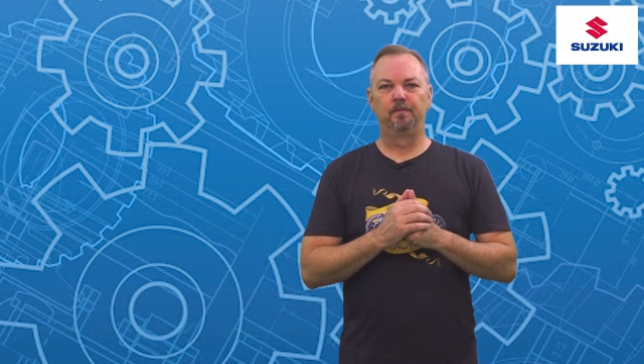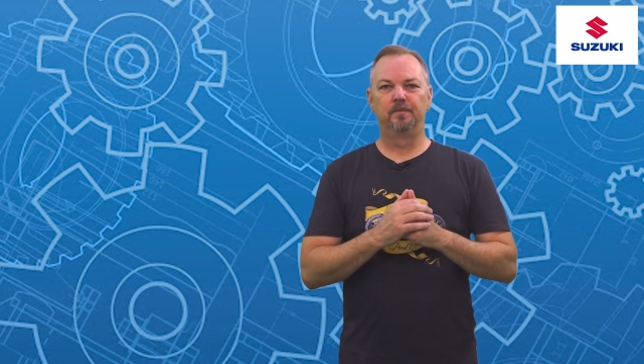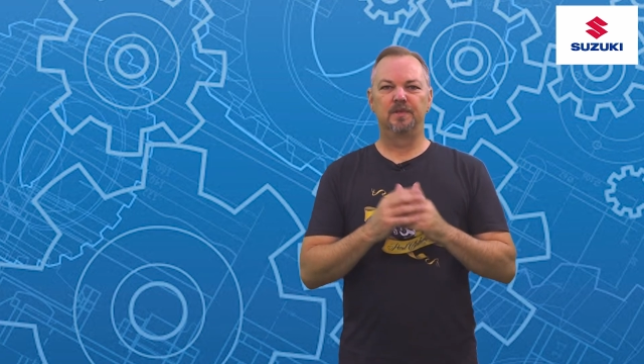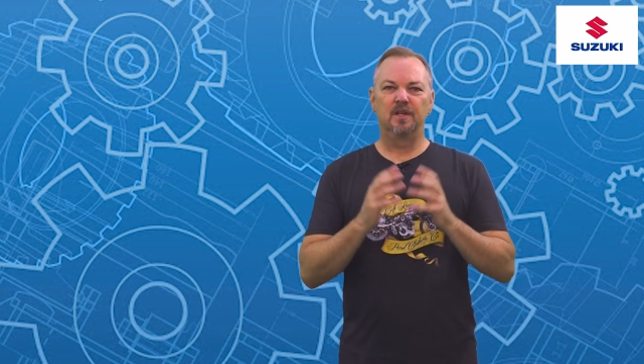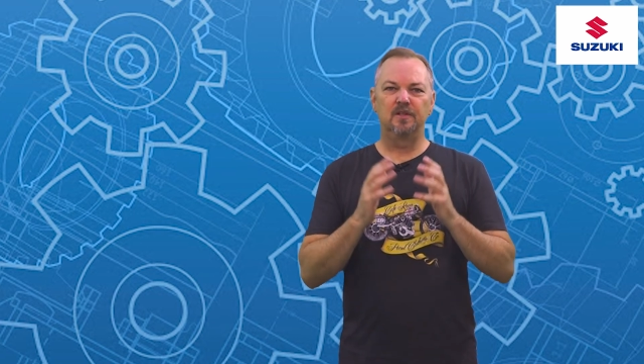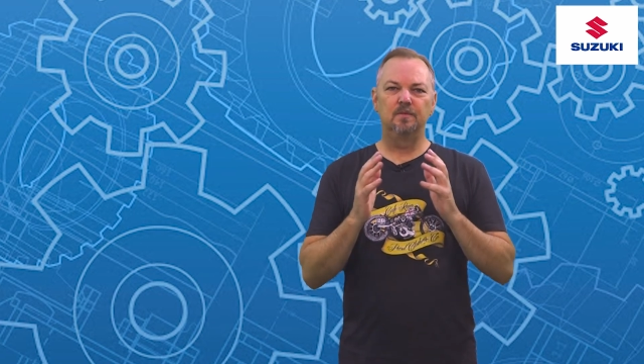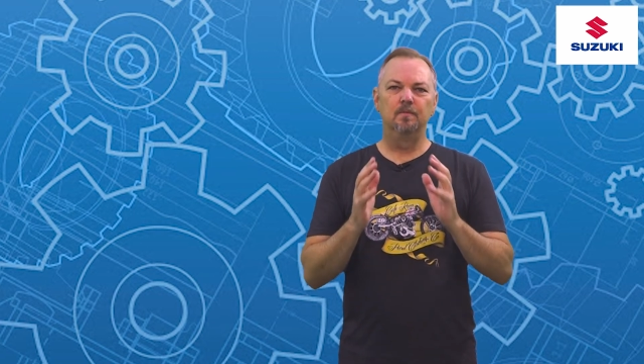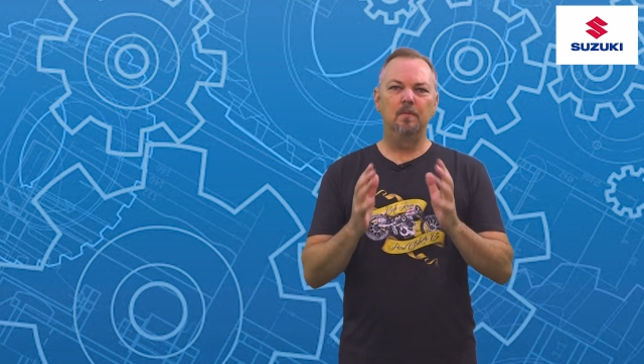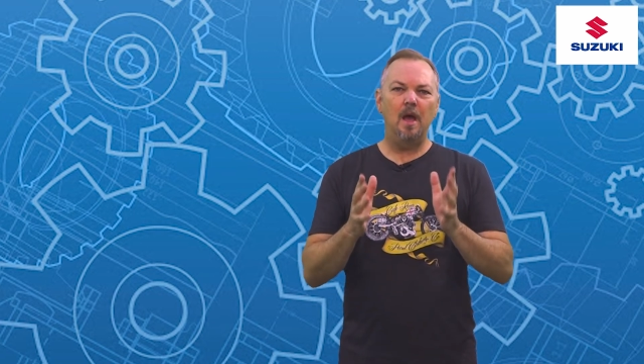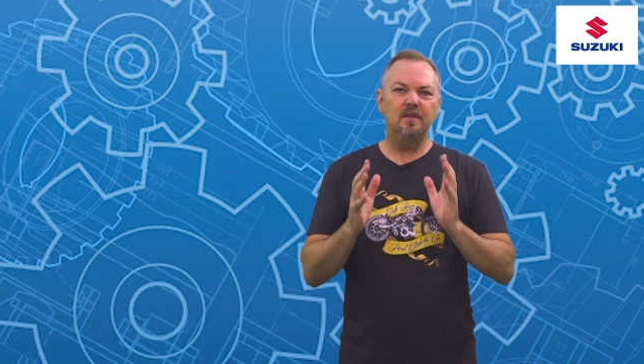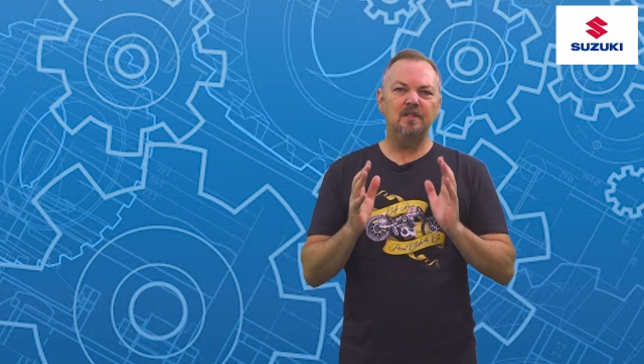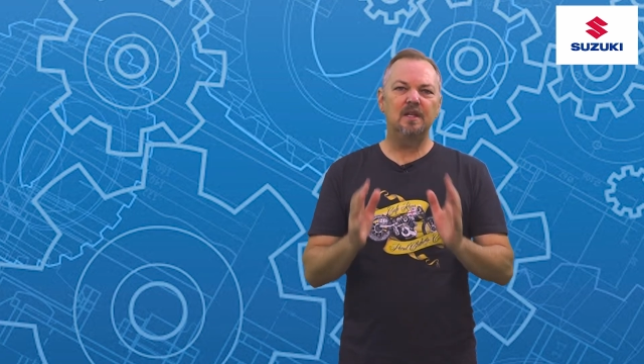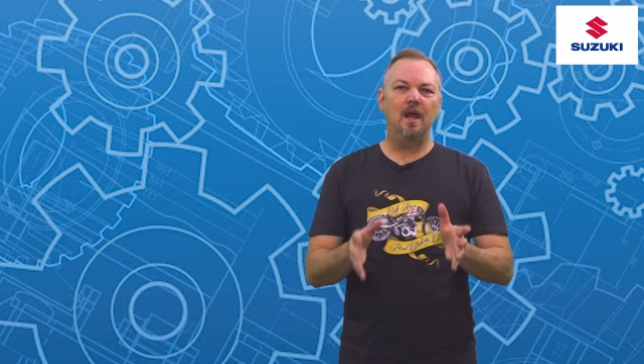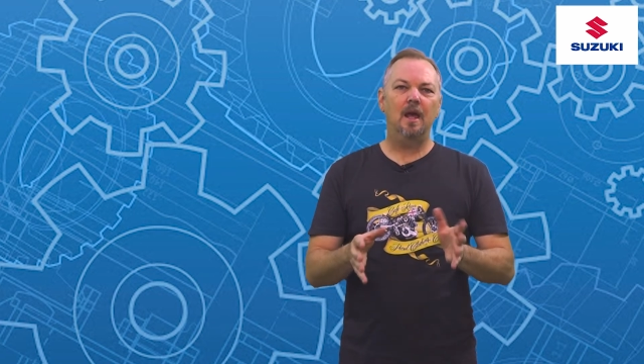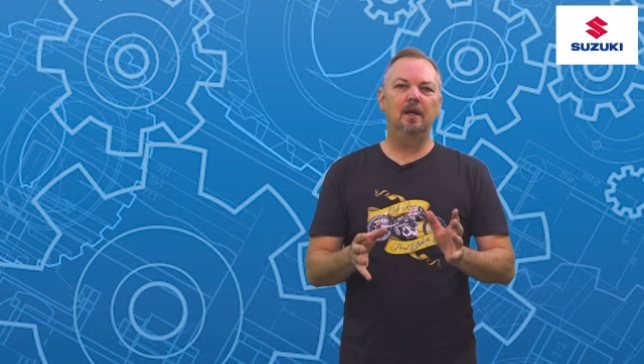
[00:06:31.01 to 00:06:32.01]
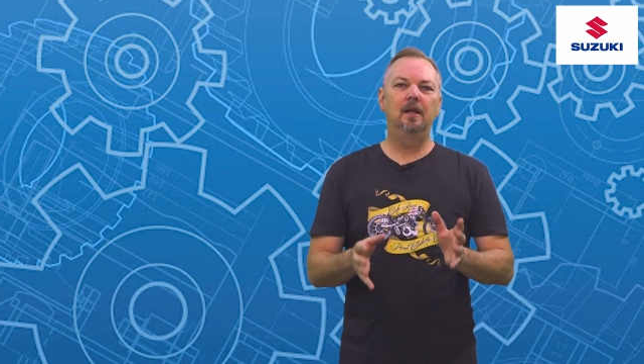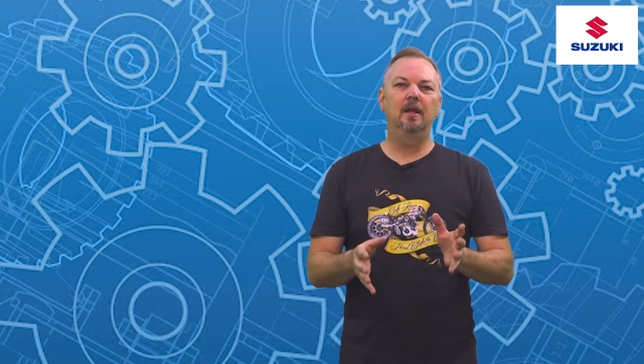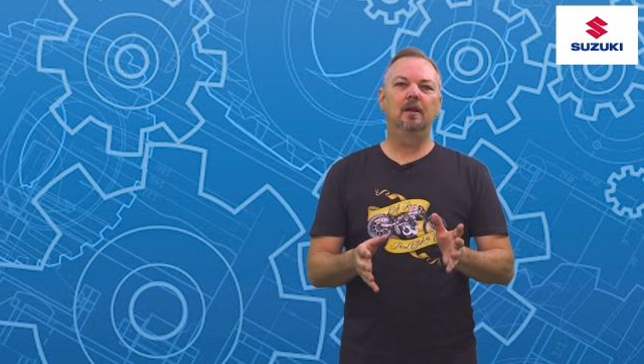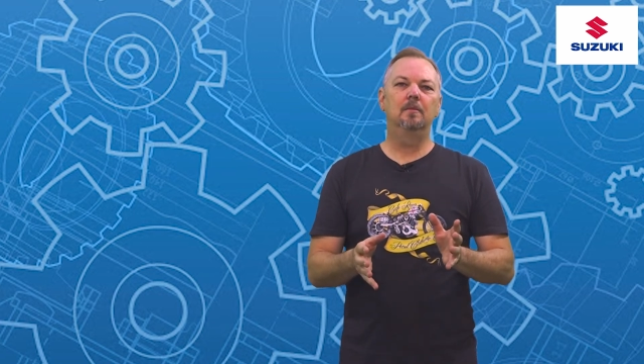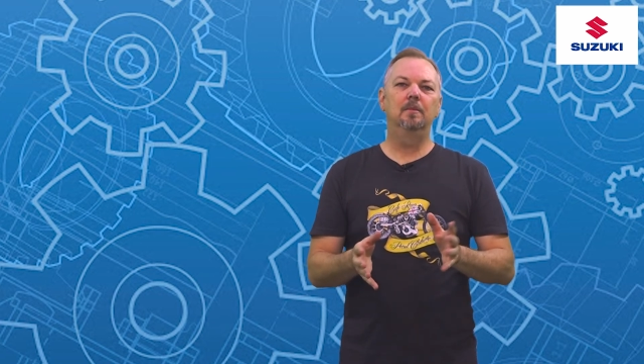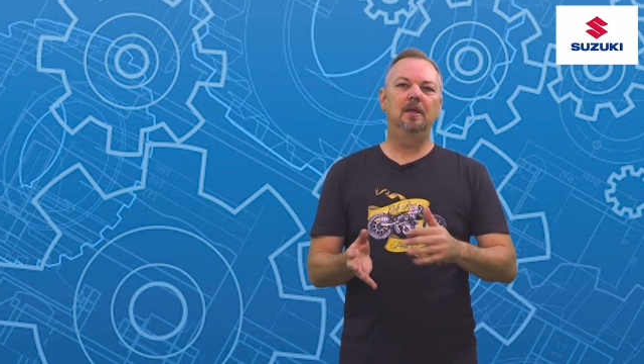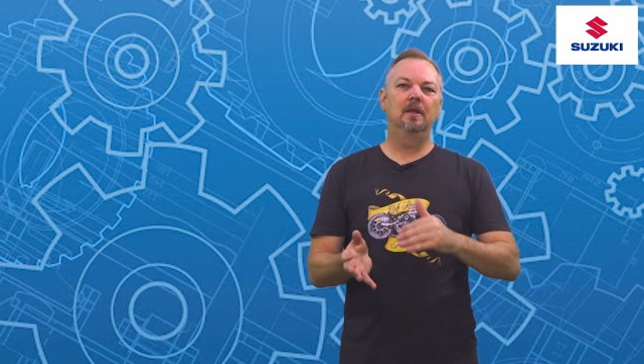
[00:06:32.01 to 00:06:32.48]
So it's most likely
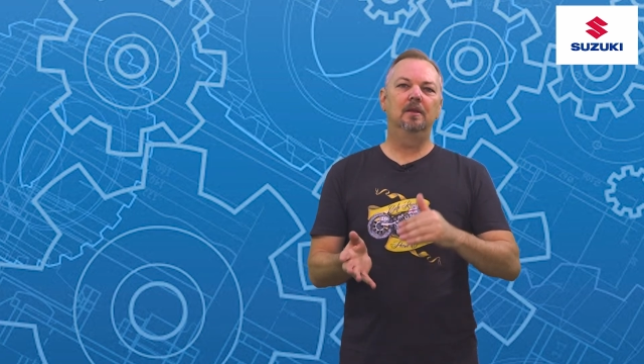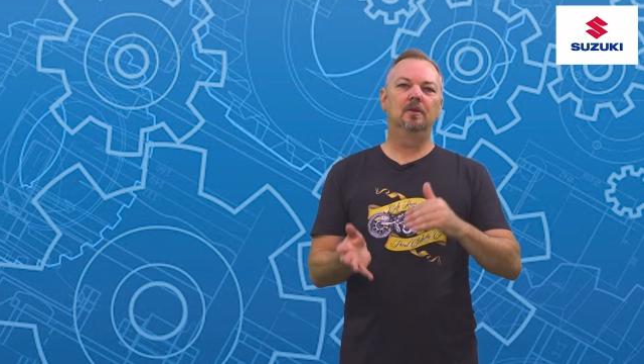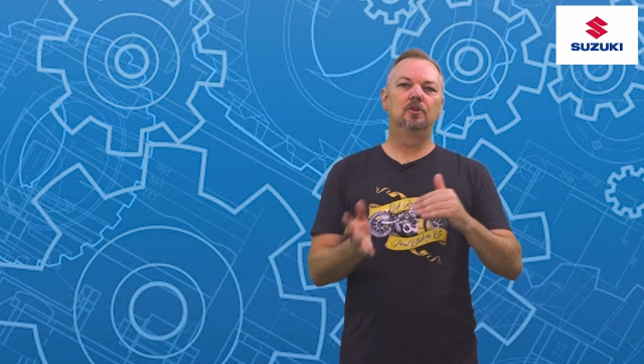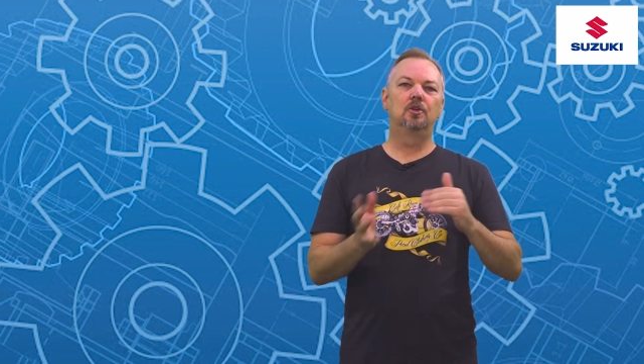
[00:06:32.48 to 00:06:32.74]
going to be either